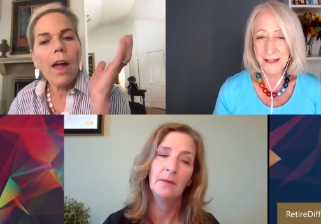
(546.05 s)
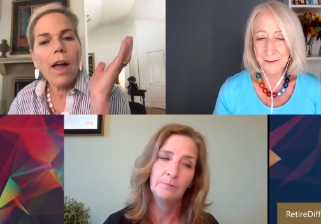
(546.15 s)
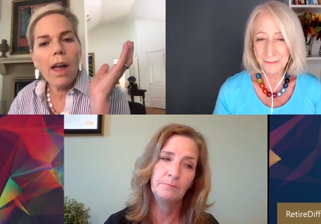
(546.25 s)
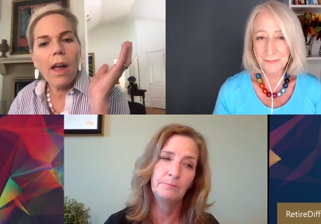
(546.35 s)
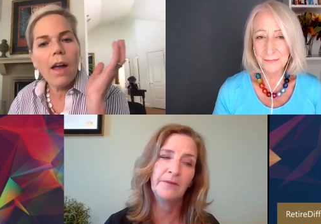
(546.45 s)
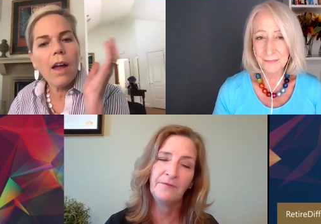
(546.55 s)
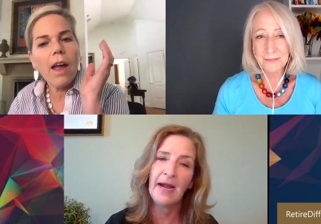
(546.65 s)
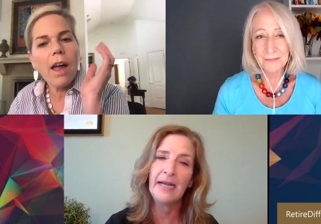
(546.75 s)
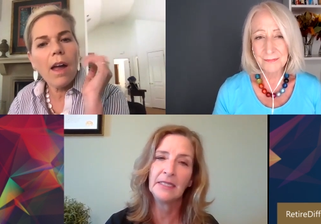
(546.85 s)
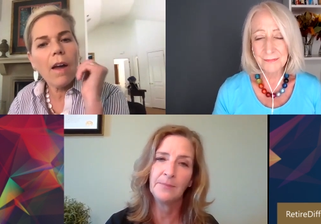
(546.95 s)
Speaker 1: yeah. but
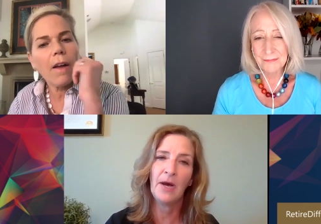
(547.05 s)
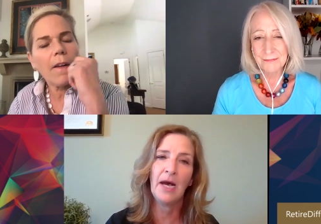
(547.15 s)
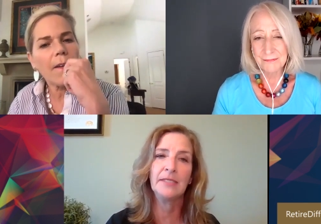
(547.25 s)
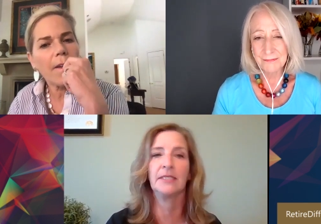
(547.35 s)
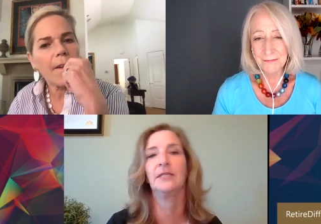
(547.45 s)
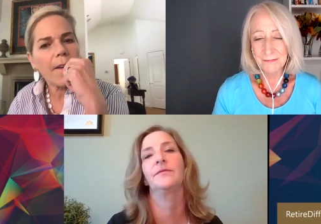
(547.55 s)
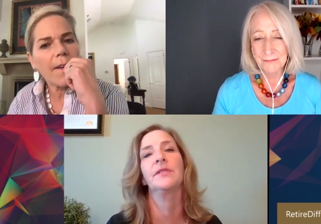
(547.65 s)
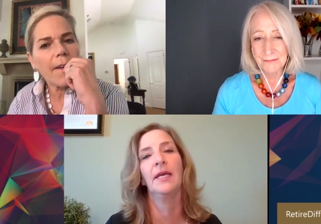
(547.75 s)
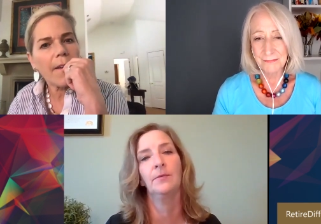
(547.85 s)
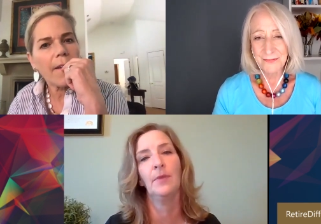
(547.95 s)
finding the positives
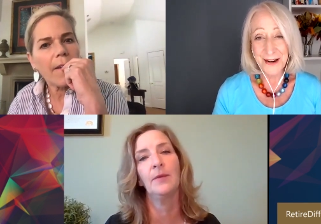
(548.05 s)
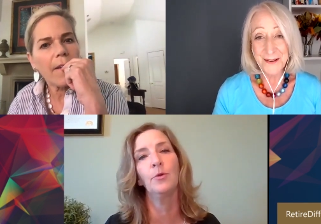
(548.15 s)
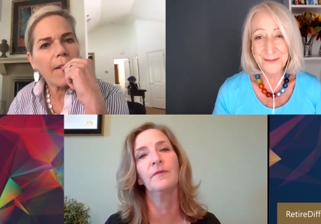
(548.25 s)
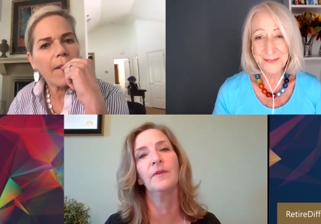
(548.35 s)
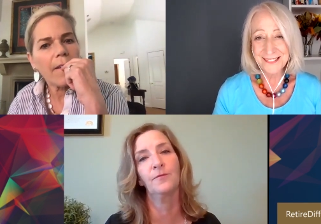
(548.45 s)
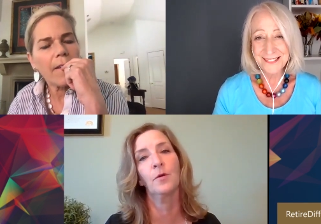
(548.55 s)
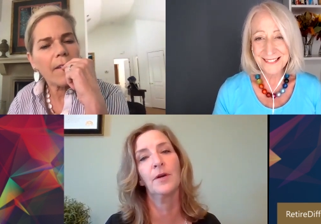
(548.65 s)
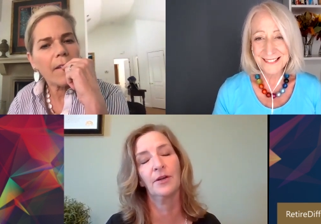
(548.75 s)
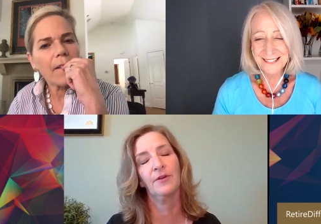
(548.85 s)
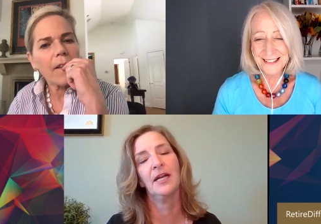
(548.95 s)
and, and right. moving
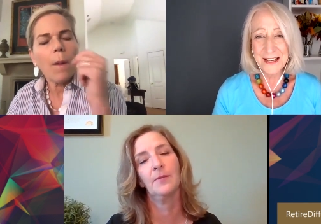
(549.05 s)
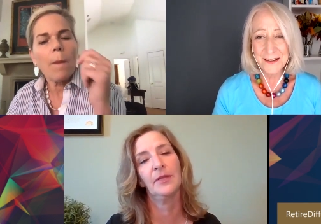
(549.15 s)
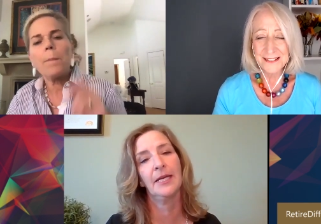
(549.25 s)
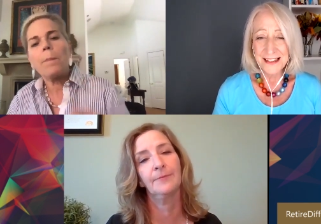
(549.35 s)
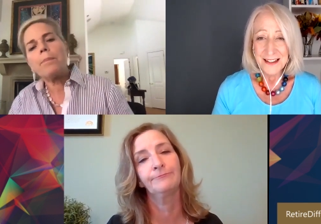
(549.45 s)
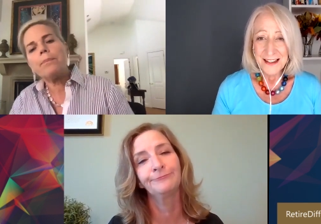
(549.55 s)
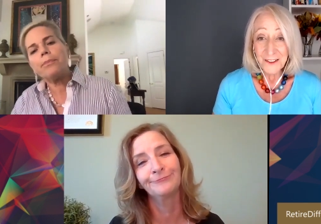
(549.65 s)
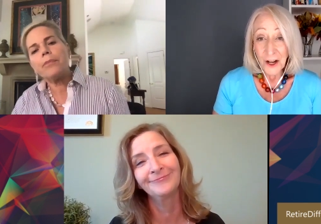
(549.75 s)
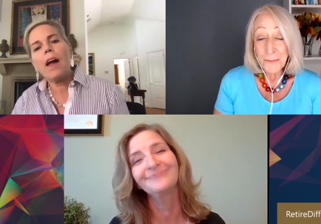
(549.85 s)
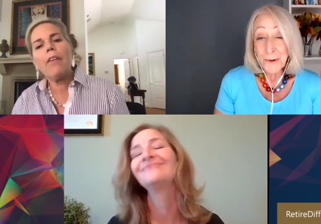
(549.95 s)
forward and creating a plan. And
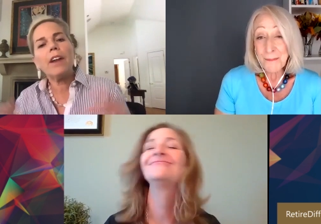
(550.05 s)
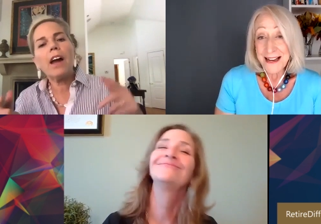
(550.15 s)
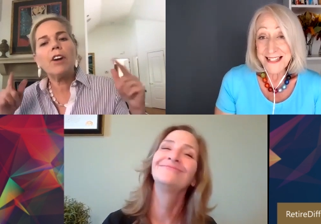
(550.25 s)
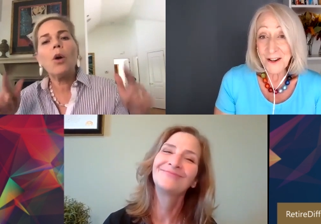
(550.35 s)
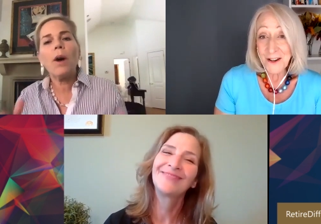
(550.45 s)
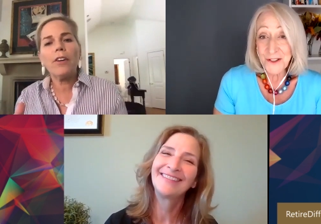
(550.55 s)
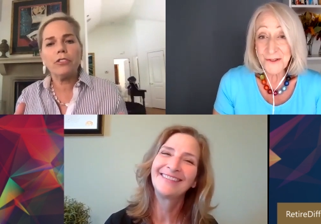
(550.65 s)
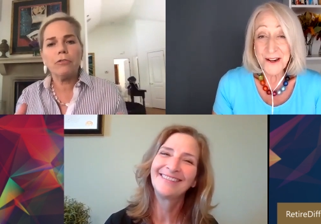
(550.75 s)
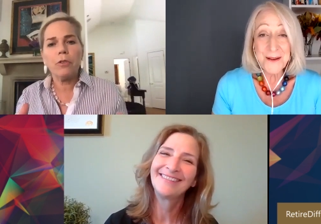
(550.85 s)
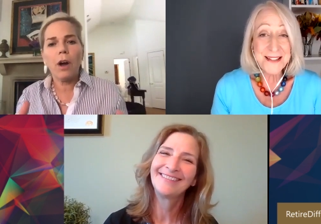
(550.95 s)
colonizing. I
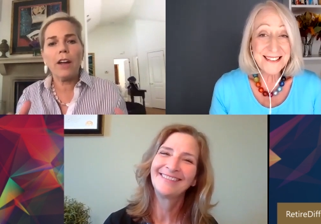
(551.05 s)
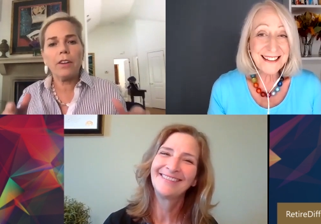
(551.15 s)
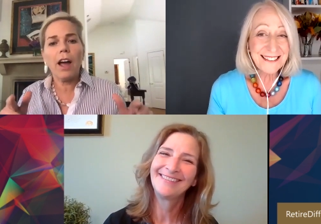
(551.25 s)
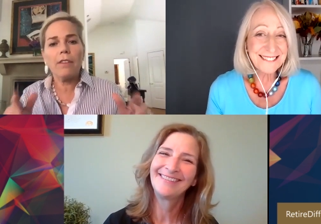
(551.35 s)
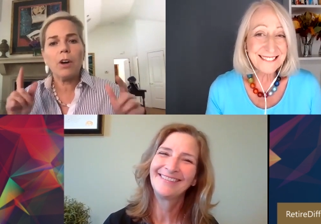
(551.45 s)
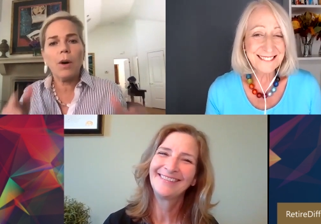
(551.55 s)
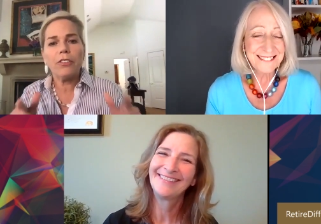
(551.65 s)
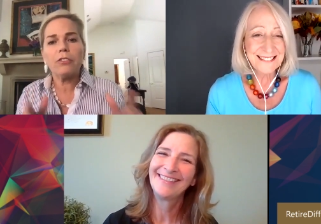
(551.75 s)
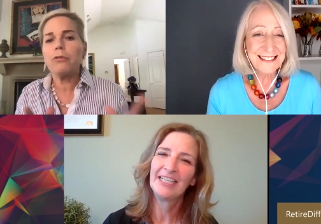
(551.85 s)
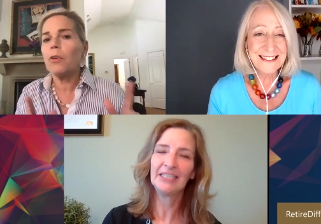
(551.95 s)
Speaker 2: have a
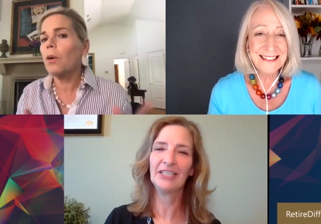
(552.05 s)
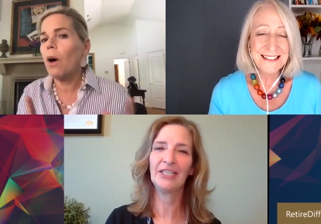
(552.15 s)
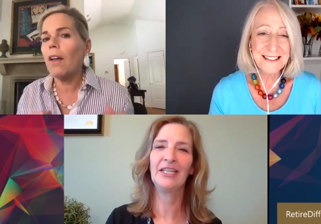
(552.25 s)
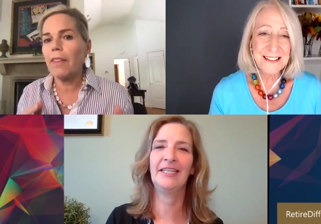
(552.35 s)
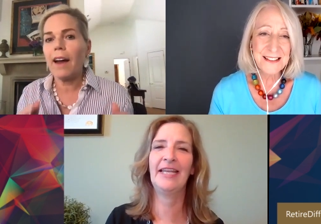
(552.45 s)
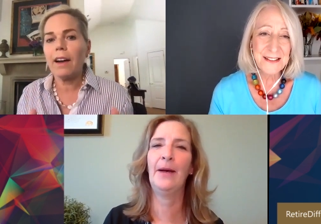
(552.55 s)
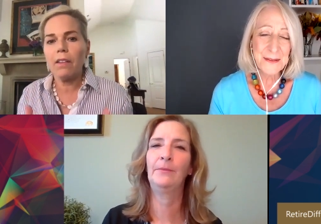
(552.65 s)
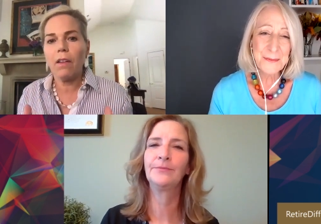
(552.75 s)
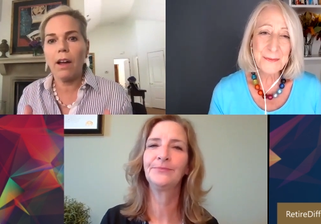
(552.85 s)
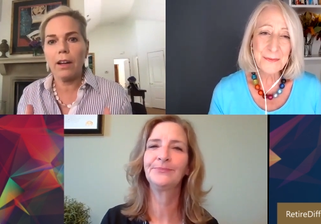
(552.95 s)
question for you on that yeah.
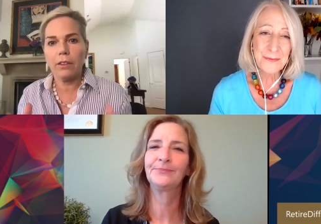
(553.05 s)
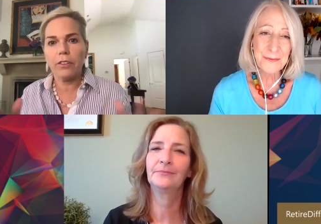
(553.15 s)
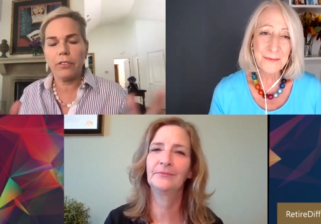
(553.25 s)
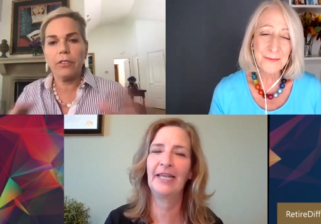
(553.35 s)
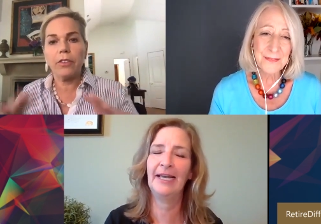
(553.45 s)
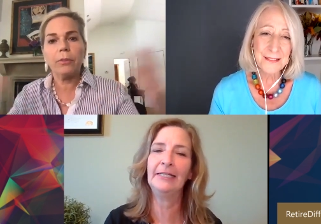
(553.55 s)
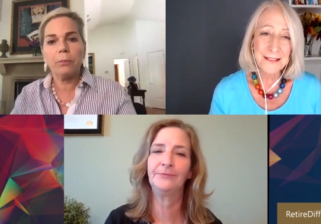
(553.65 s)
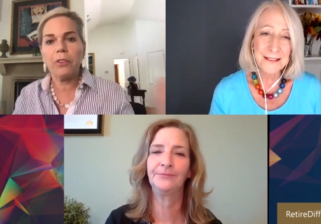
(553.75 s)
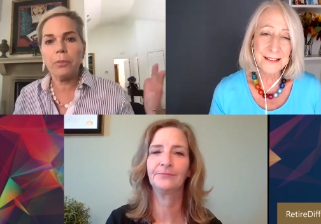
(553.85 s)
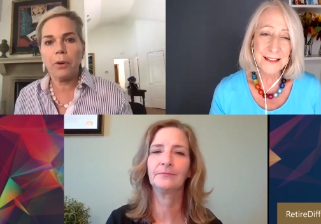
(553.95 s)
client, just this yeah.
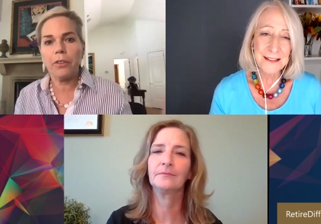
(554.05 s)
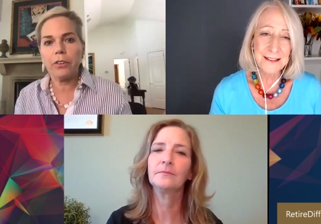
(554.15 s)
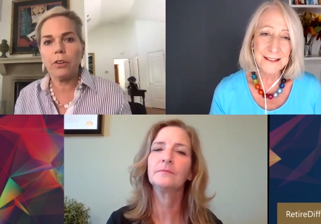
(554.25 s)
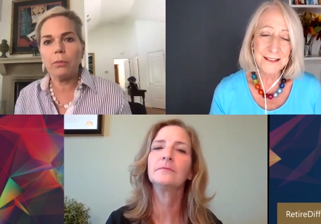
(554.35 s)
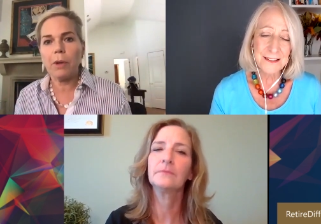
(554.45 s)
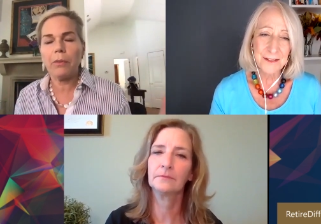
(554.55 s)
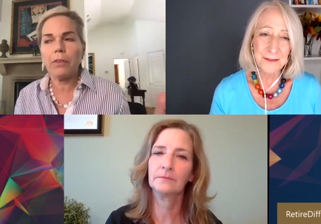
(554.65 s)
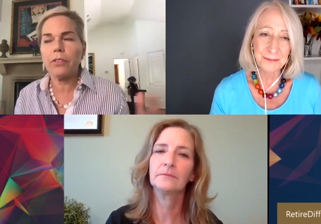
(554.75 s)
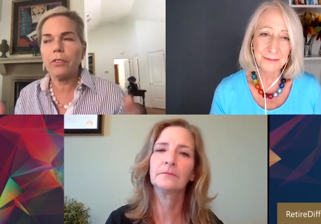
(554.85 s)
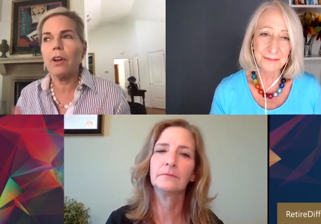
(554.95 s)
person who you met with
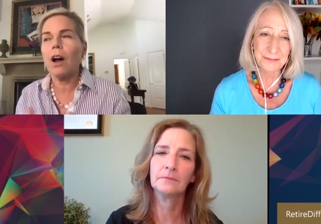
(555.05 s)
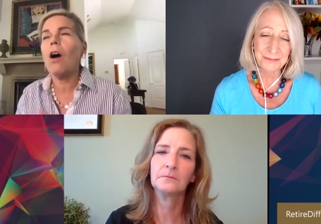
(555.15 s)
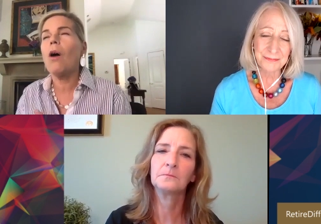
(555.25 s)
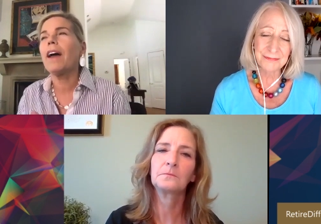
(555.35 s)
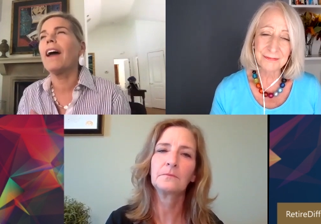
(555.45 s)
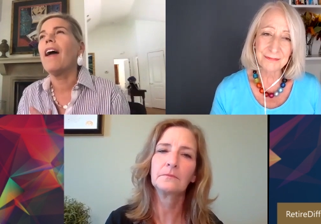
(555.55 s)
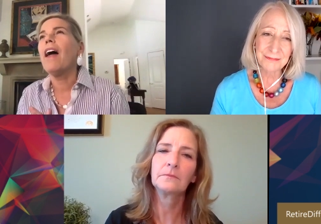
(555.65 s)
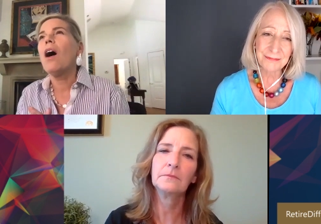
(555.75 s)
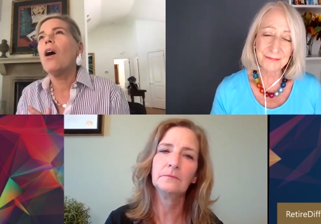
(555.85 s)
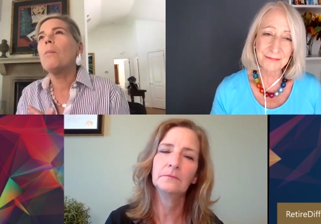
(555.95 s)
this. Okay.
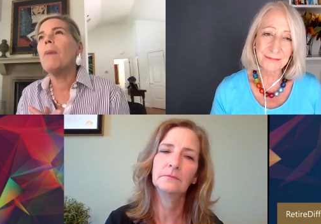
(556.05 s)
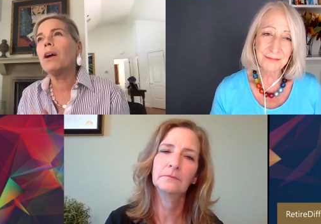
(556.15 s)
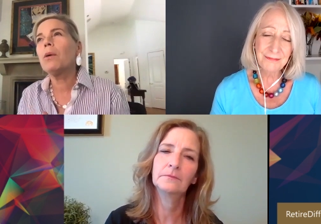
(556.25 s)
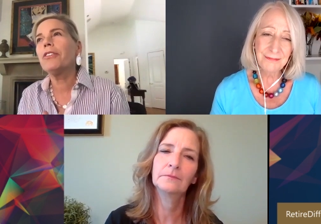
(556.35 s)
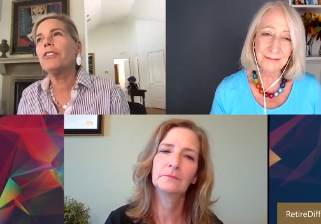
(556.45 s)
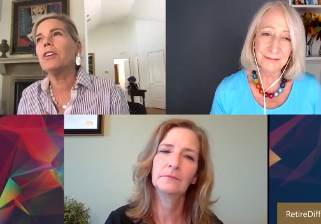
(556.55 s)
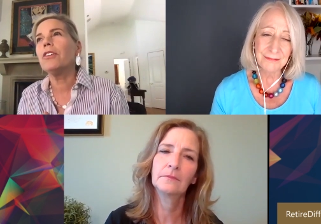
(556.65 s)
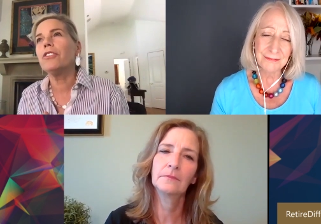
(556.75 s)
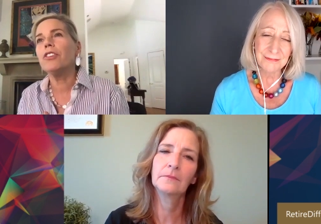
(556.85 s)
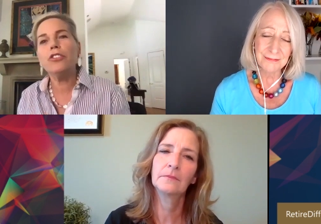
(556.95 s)
My question is
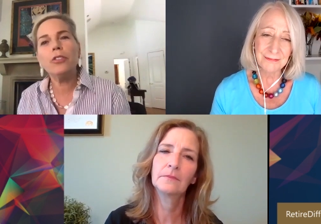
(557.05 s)
Did you